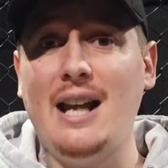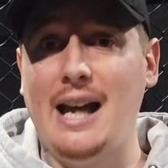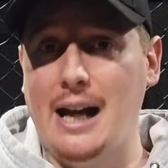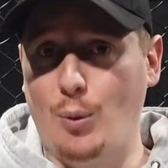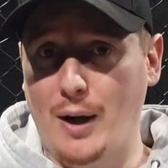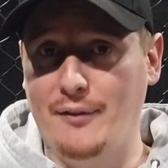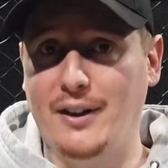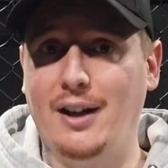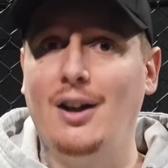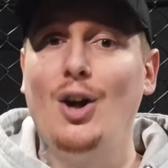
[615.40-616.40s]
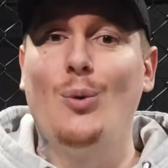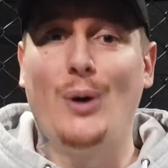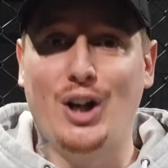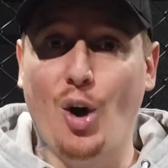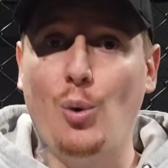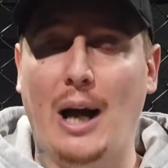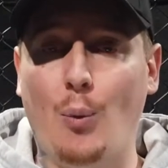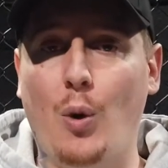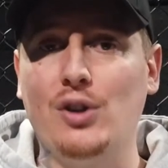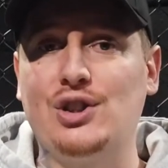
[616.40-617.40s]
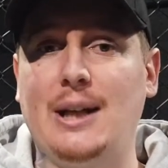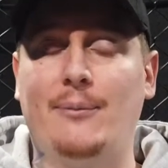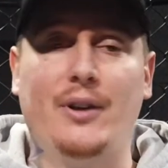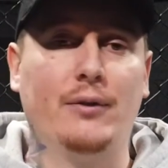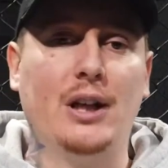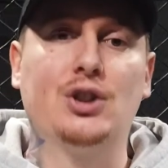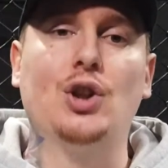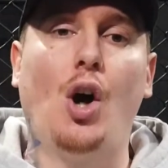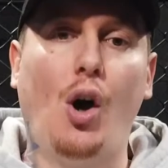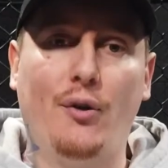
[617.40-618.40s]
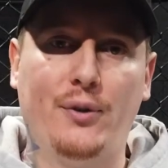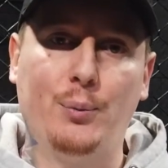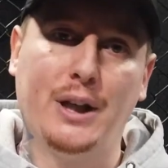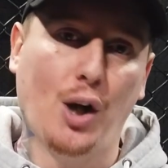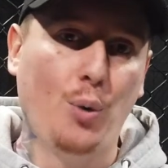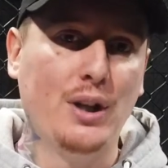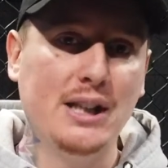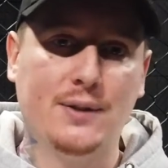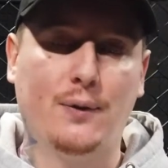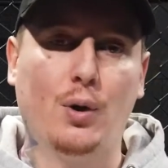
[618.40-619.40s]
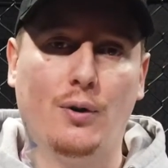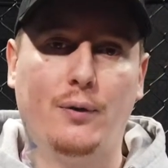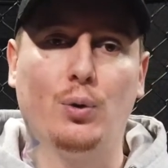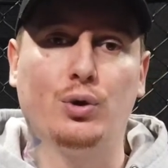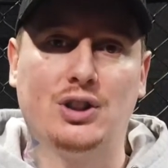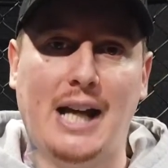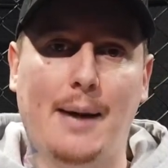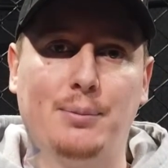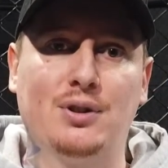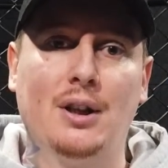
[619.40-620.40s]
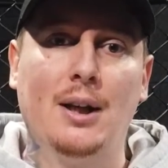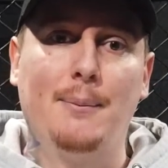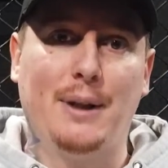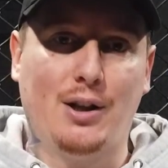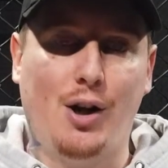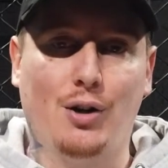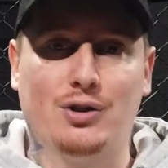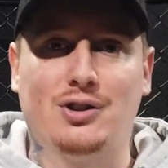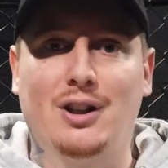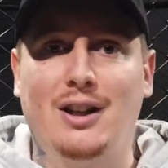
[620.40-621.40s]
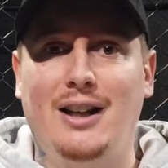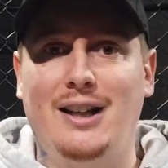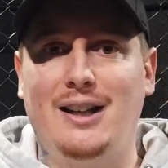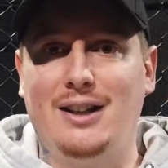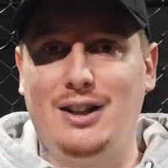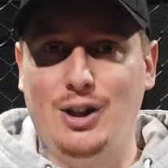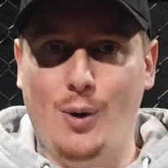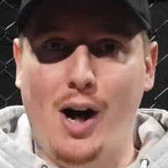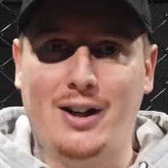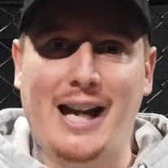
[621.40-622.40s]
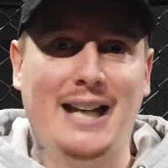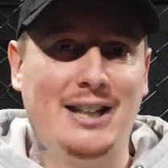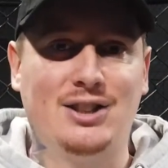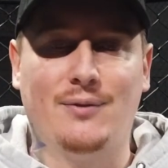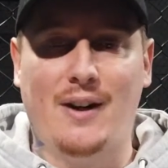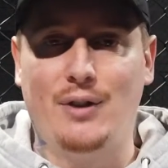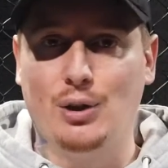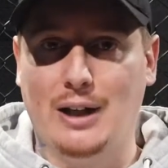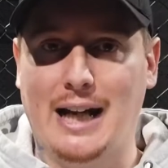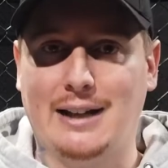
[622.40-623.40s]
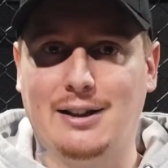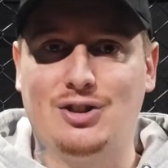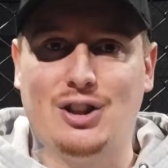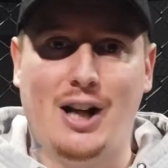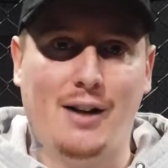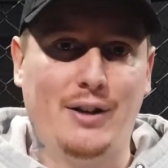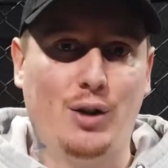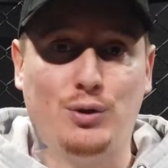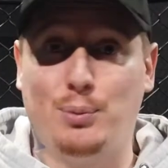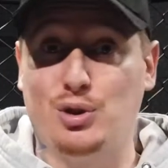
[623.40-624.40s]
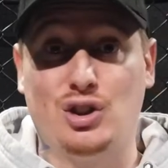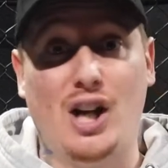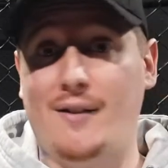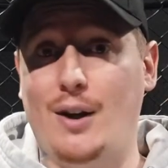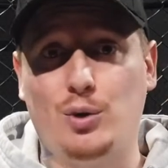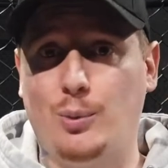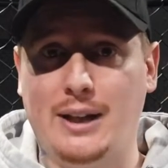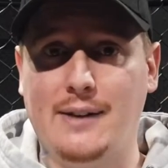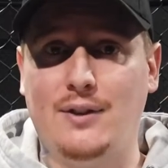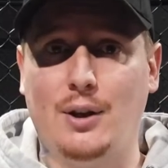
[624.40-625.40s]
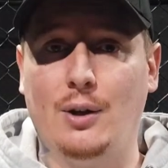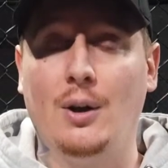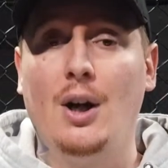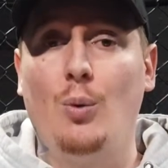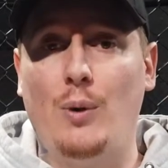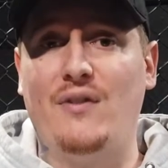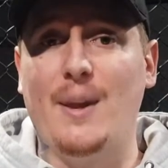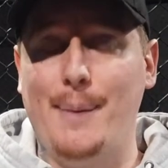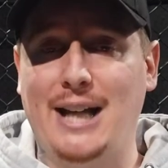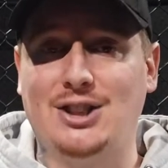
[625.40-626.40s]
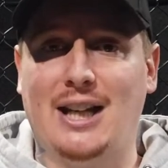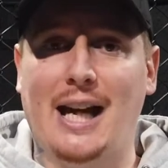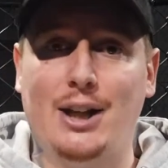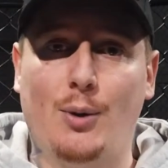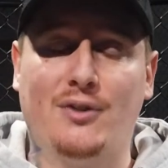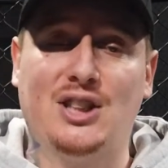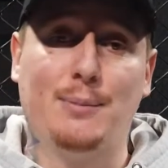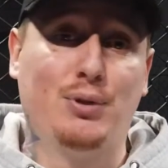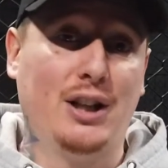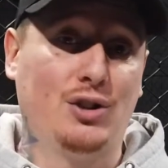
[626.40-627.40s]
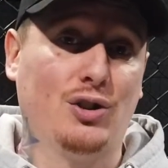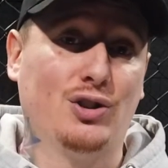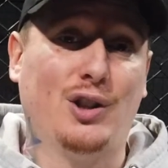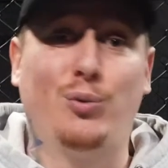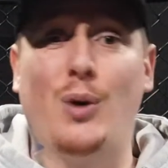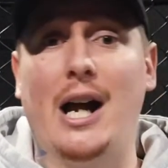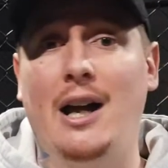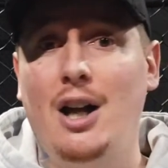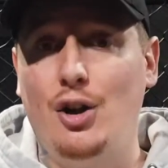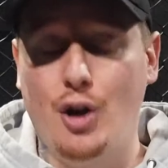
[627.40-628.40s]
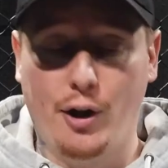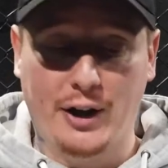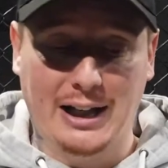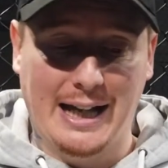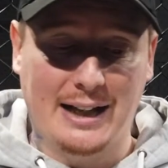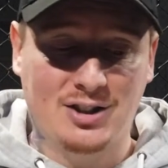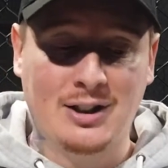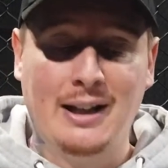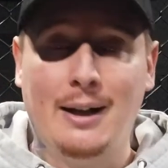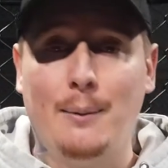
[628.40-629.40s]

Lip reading: However, we go that one step further, and it's not often we go these four full steps because you are getting into very unlikely scenarios, but scenarios we give you with the Base AI UFC prediction software nonetheless.